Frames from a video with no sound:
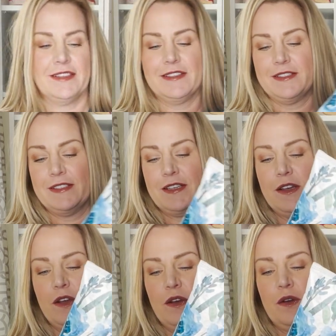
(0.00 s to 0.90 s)
So
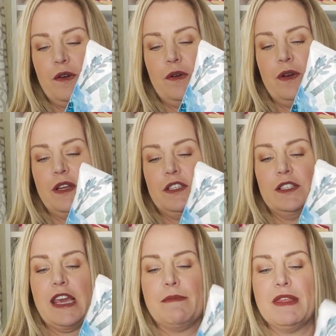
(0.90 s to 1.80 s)

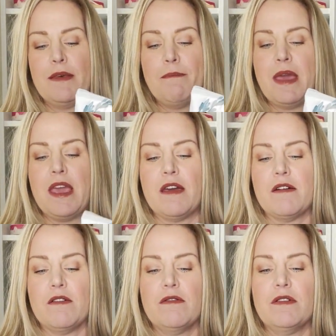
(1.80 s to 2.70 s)
this came in the
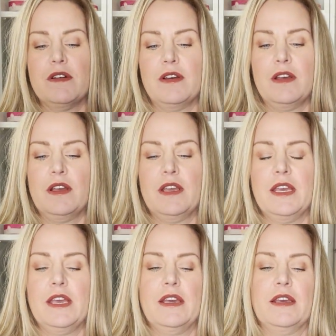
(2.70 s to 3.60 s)
mail.
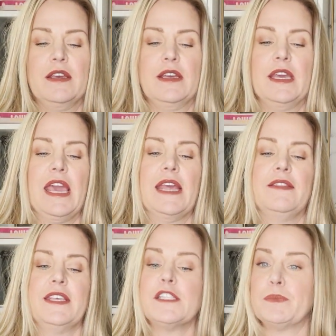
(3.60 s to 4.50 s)
And
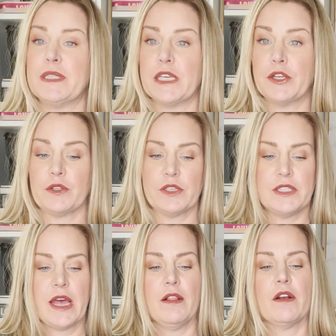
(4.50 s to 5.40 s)
this particular
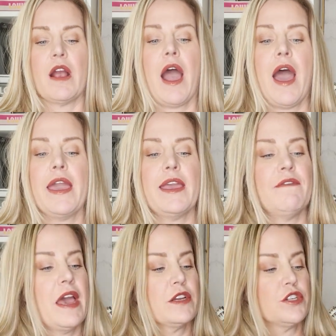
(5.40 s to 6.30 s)
seller I
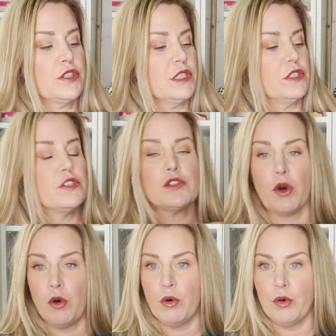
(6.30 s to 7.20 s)
have actually
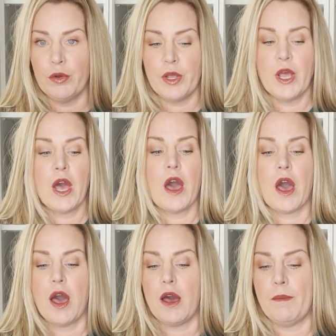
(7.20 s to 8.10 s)
sold
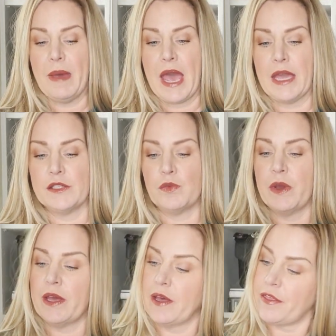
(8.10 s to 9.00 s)
bags
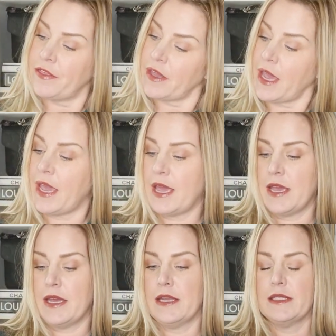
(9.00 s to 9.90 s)
with,
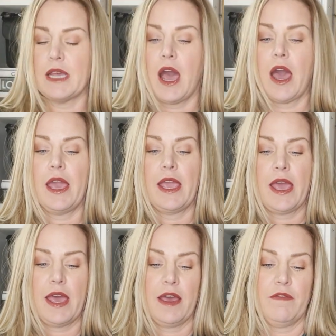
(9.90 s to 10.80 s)
and I
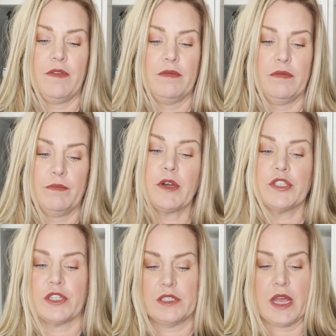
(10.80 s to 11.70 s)
have
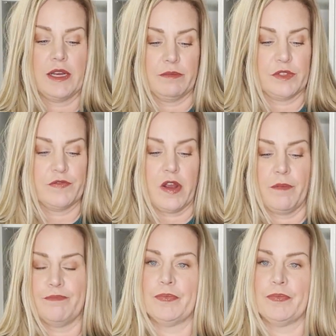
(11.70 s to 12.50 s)
purchased items from.